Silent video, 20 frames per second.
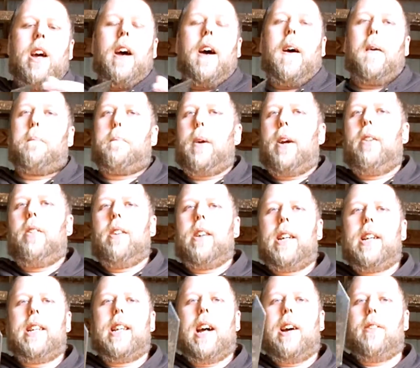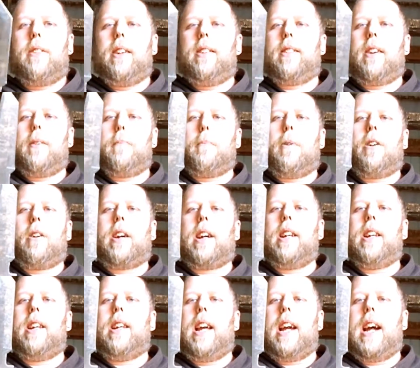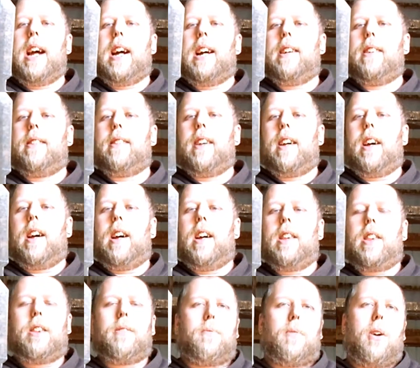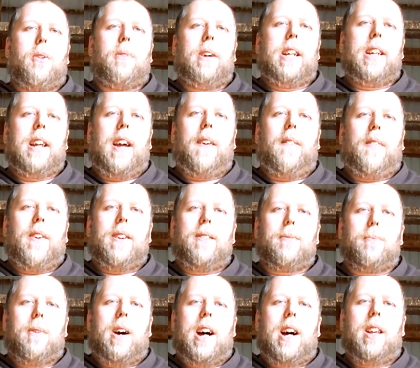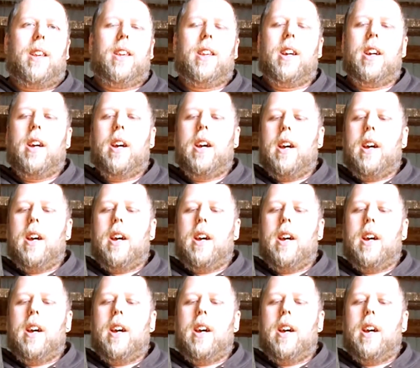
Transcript: Apparently now these are marketed as a throwing knife as well,